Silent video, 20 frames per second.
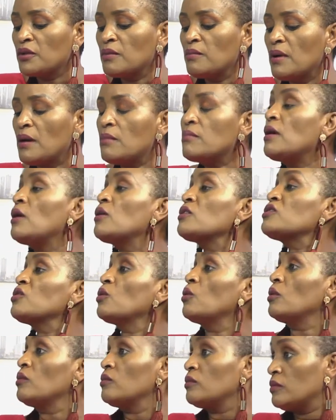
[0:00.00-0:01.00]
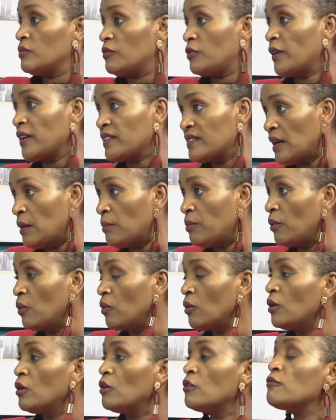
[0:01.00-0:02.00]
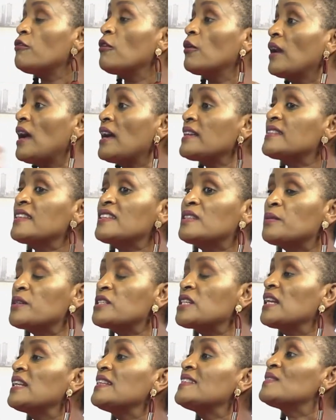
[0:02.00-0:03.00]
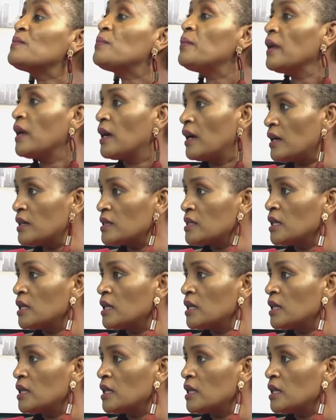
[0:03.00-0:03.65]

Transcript: remember also, for example, for us, especially speakers,